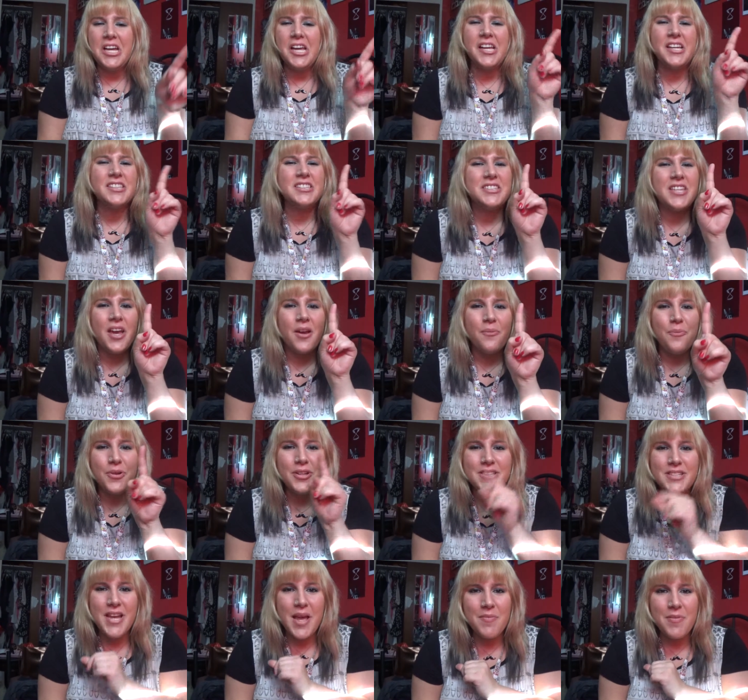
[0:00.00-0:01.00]
It's that
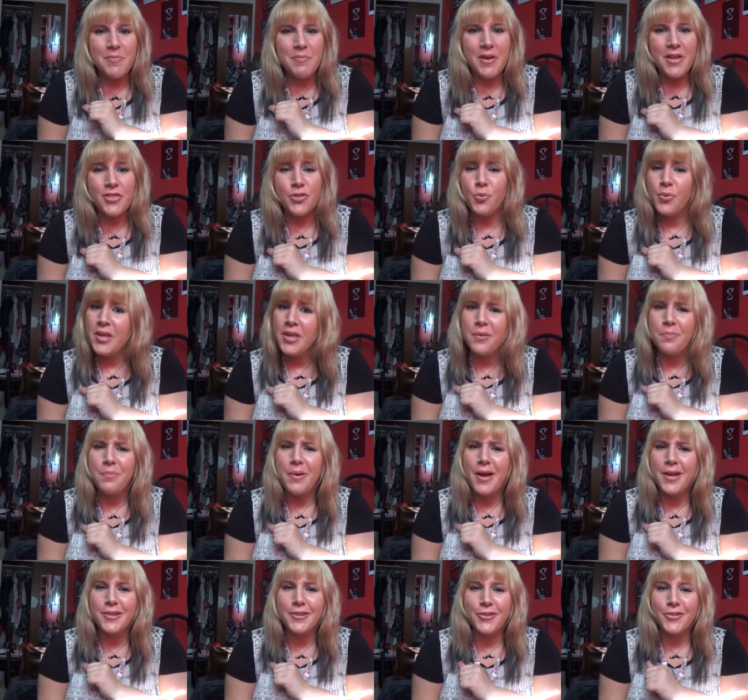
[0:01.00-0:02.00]
one time a month we get
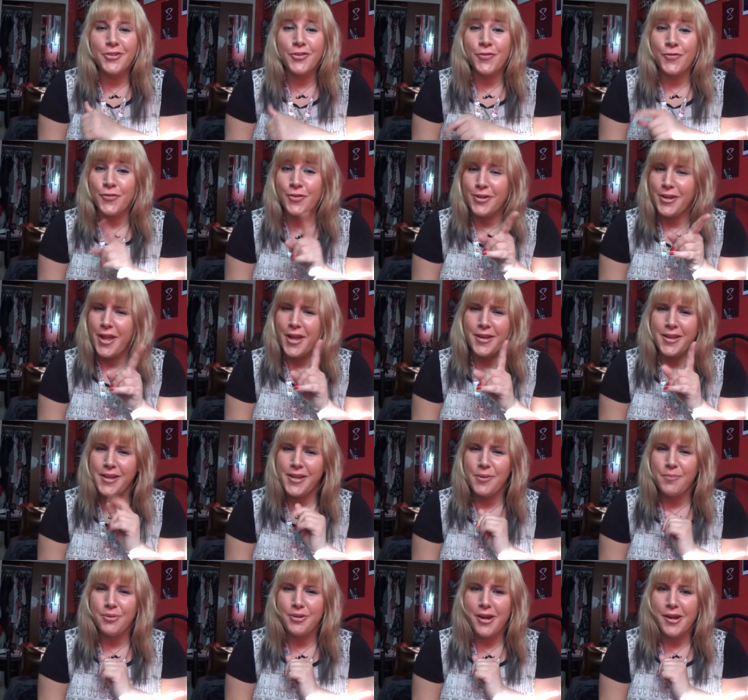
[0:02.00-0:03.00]
punished for not
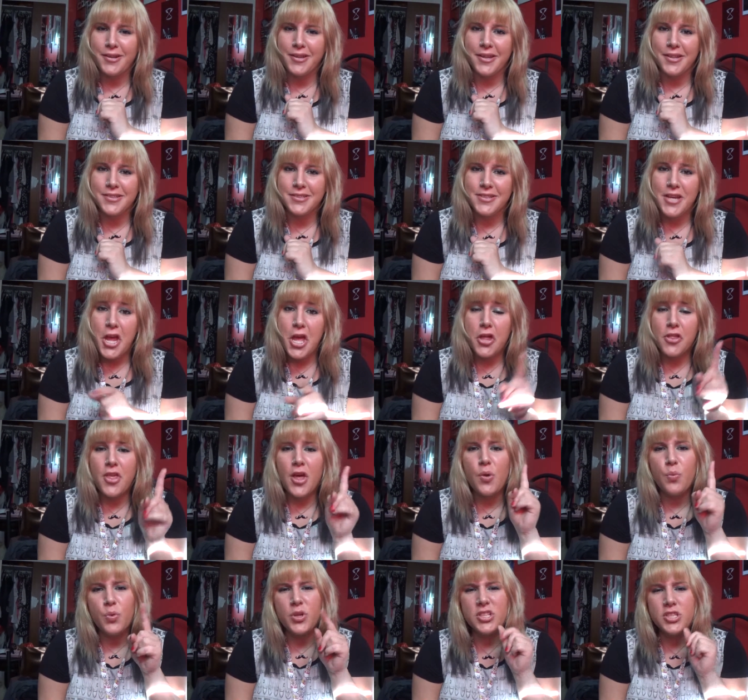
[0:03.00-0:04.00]
getting pregnant.
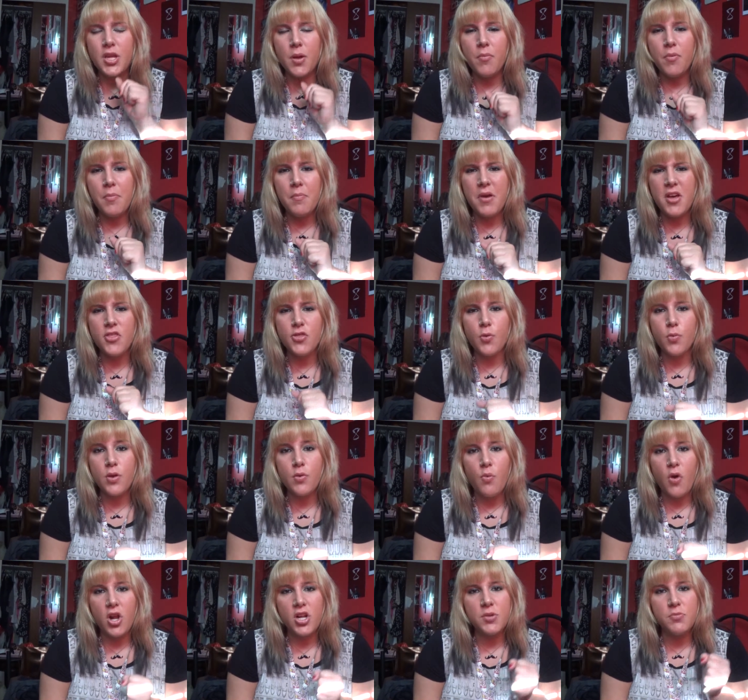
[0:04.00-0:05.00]
That one time a month we
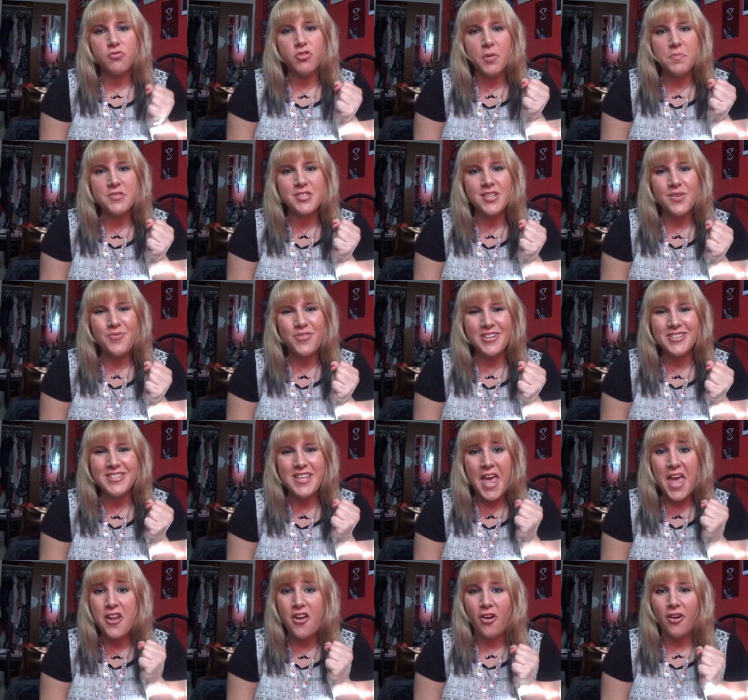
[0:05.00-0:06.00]
want to rip someone's
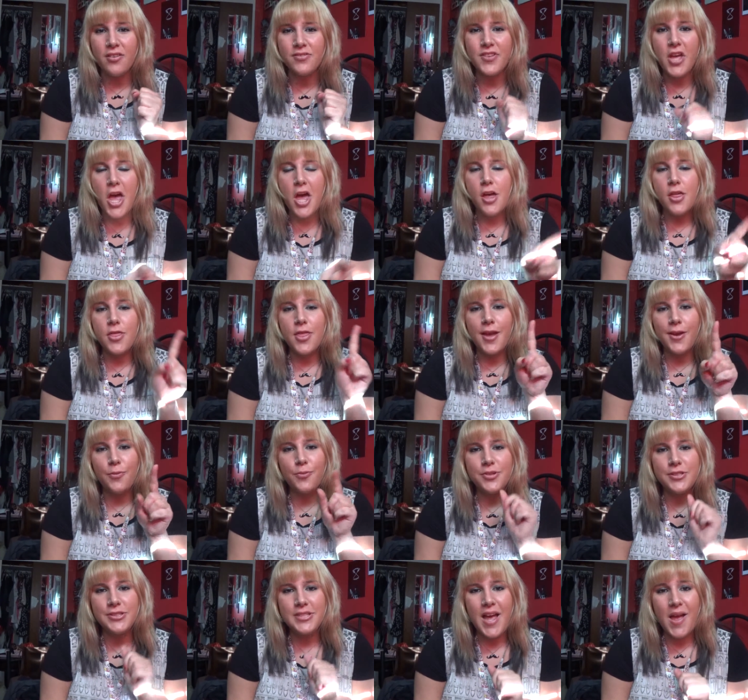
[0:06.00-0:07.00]
head off. That
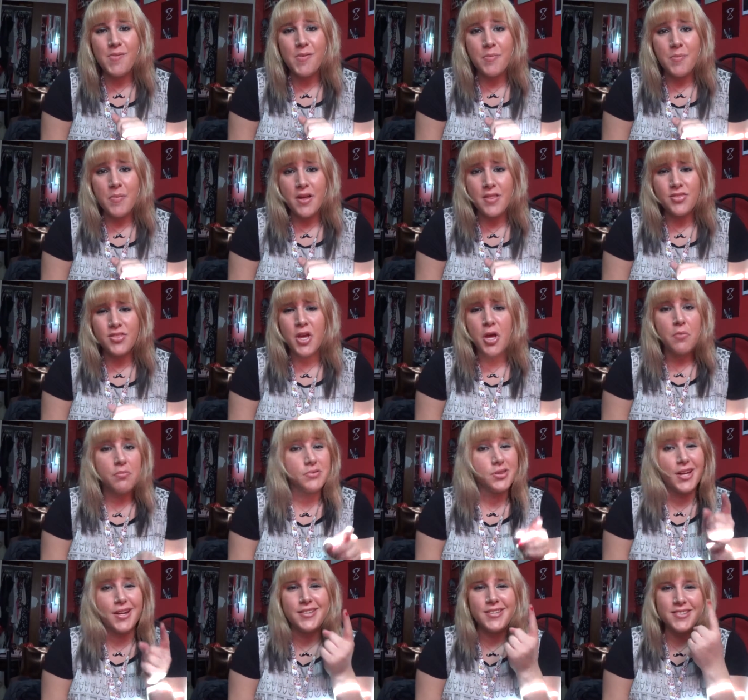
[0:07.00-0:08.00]
one time a month,
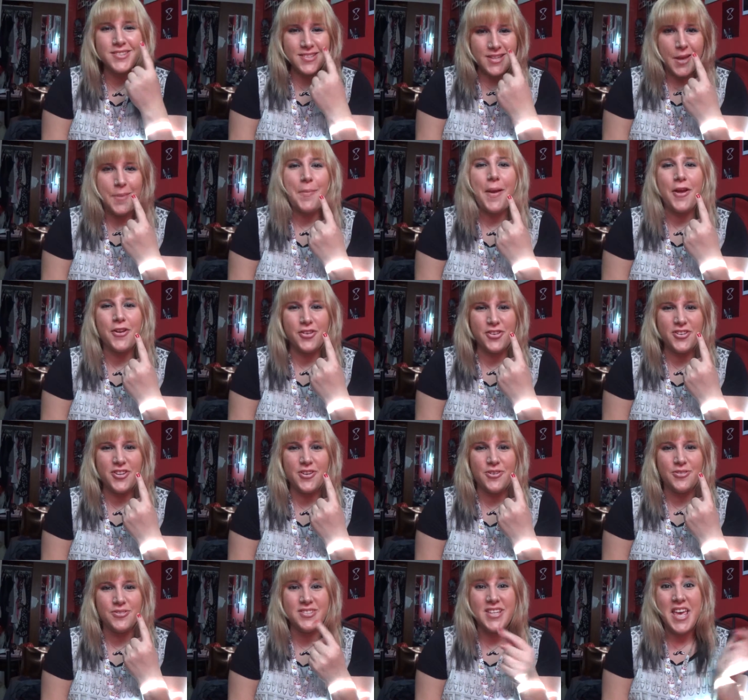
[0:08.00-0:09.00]
blood doesn't come out our
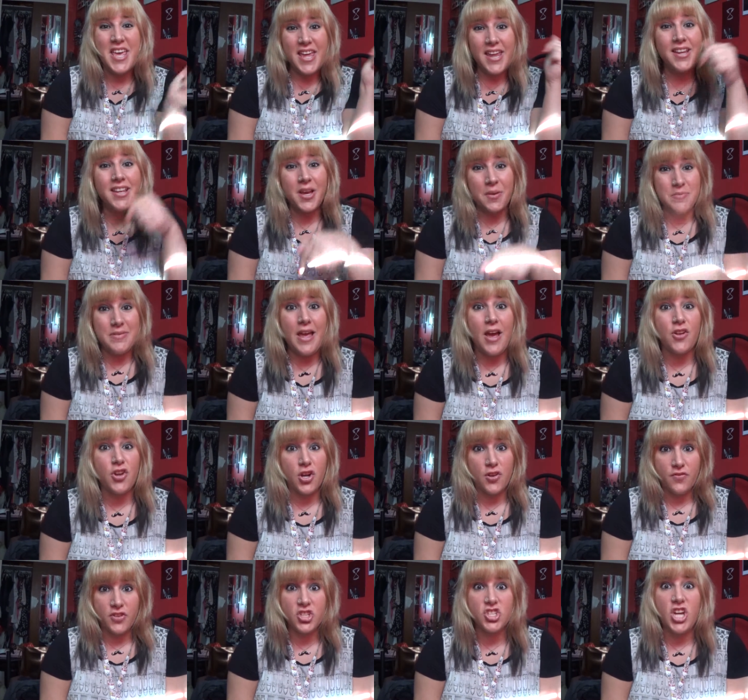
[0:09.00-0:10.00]
nose. It comes out
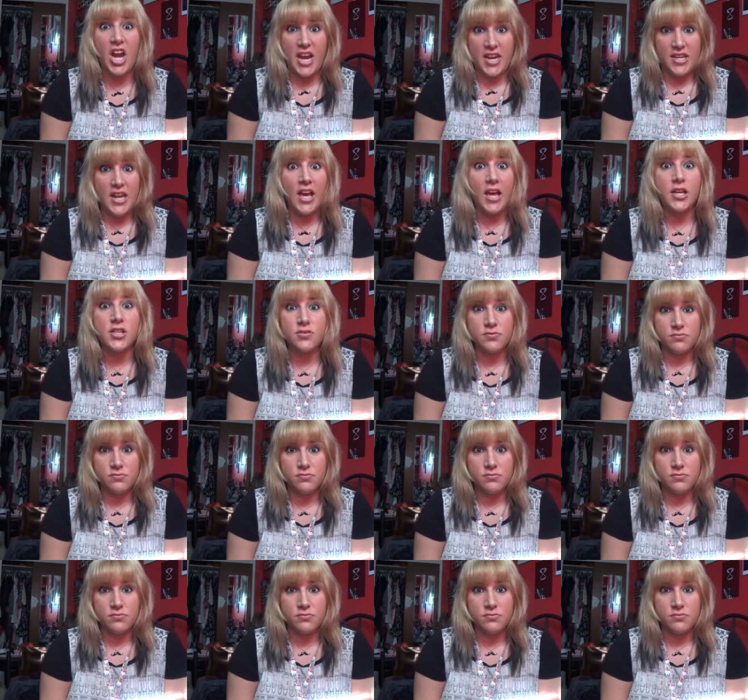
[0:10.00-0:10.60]
our vagina.